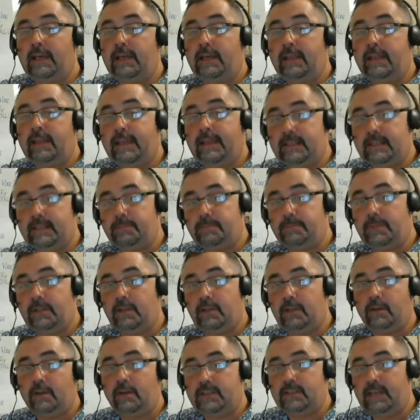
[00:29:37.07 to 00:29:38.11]
That's
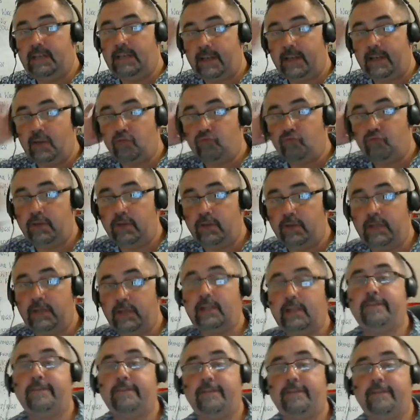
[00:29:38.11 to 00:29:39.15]
because they're really
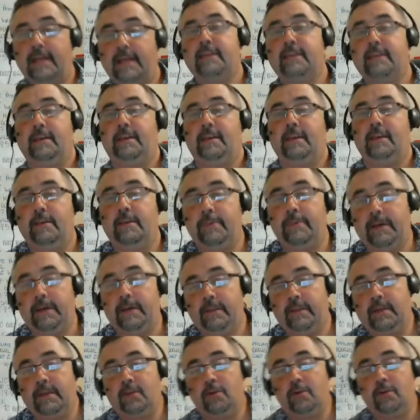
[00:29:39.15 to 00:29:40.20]
flaky about
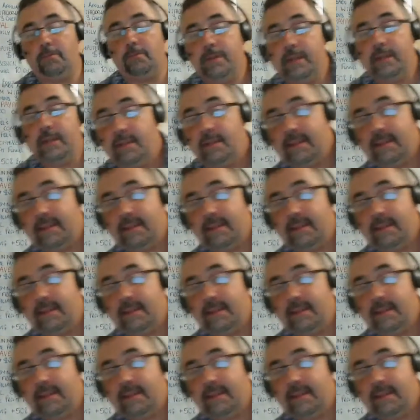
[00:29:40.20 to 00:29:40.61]
their company.